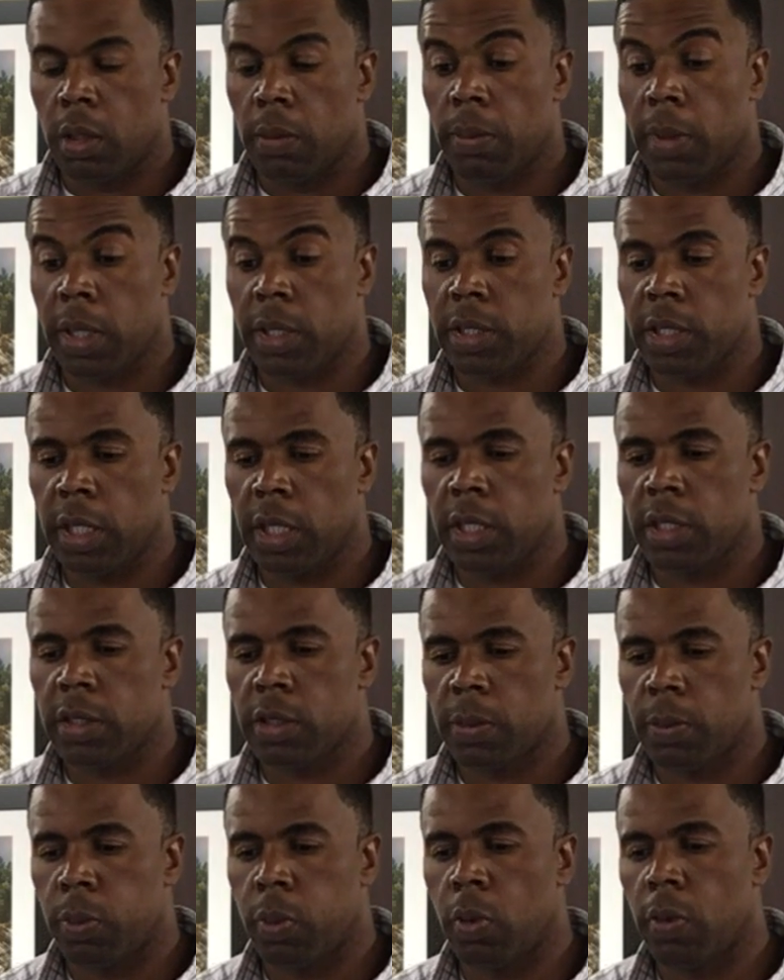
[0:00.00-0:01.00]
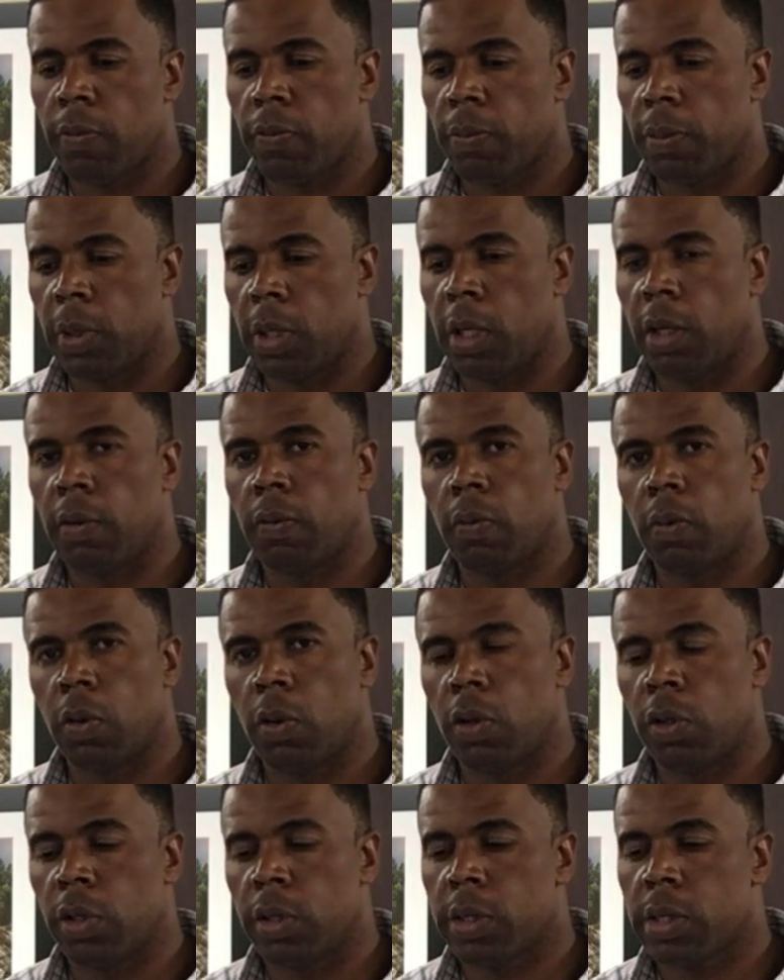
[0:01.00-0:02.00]
by seeking support from loved
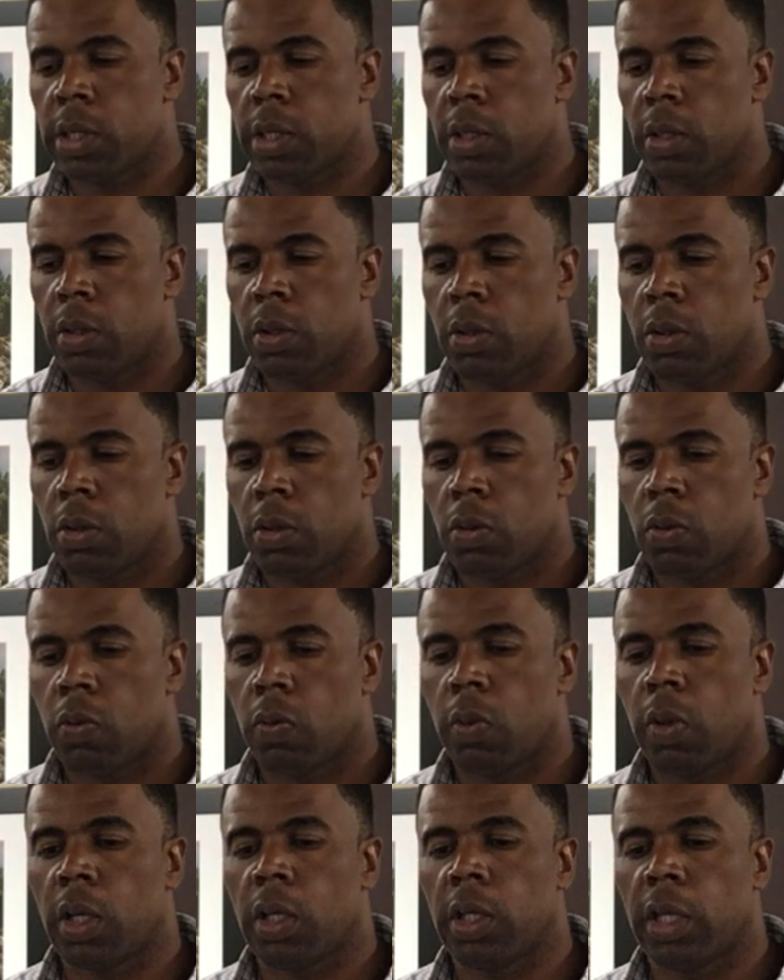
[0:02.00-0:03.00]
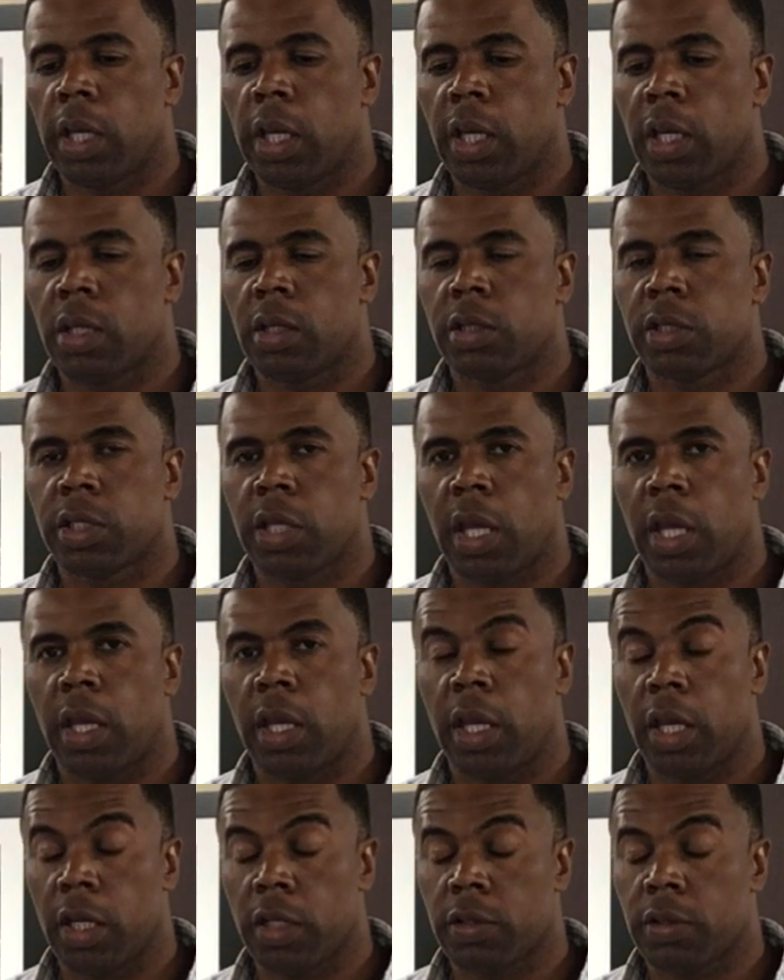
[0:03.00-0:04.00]
ones, regular
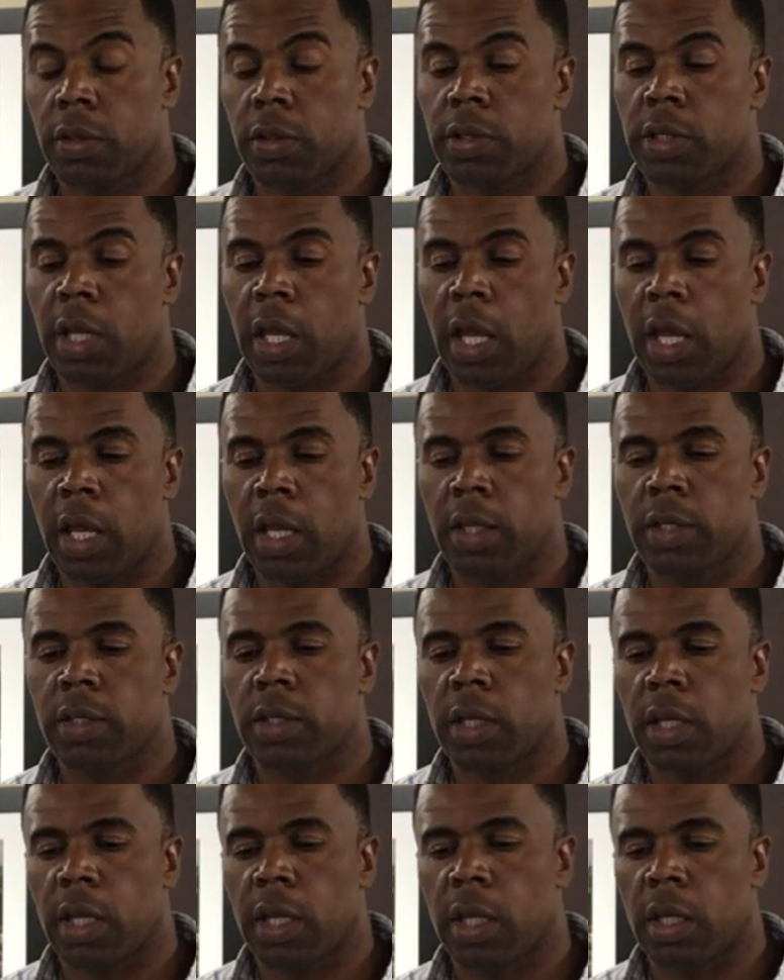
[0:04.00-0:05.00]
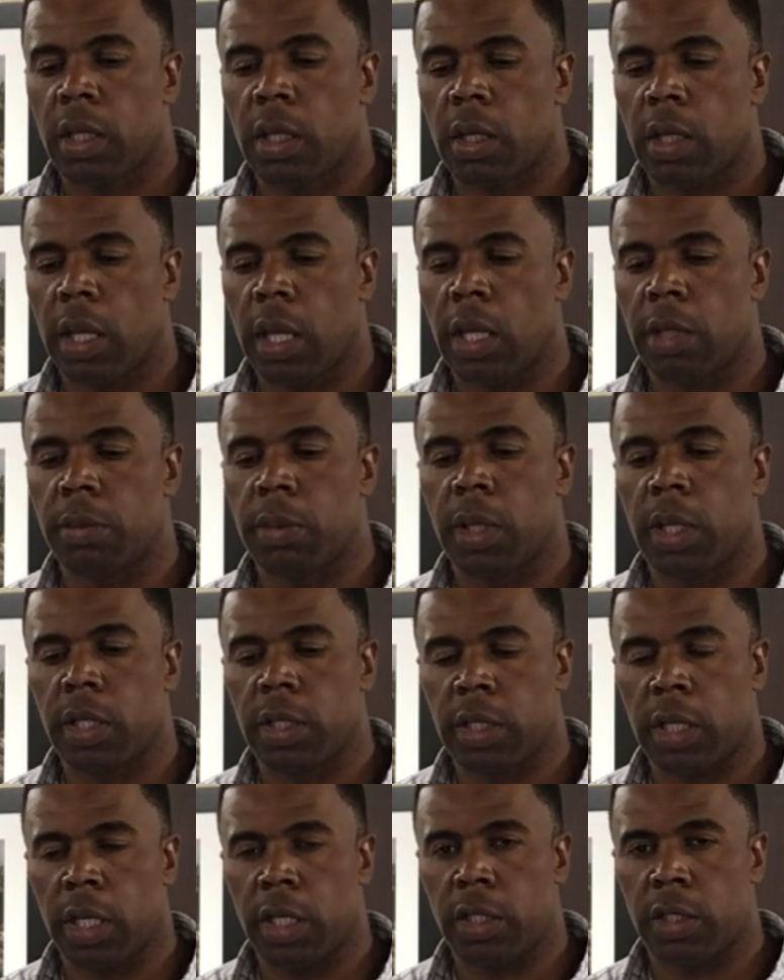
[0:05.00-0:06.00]
exercise, and
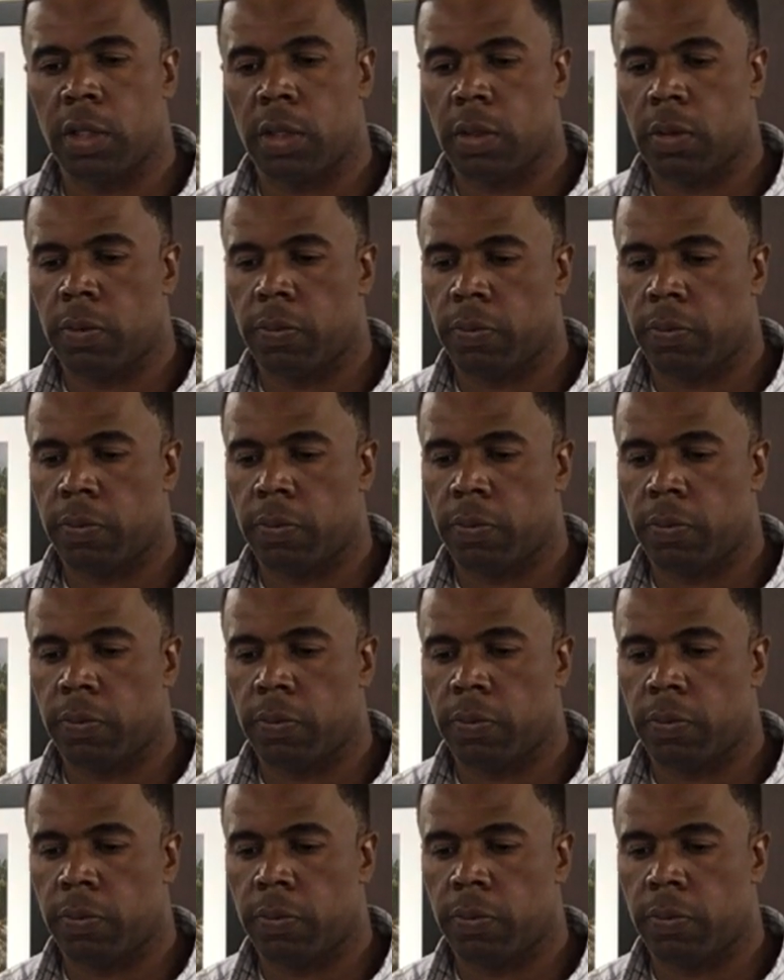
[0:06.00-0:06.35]
meditation.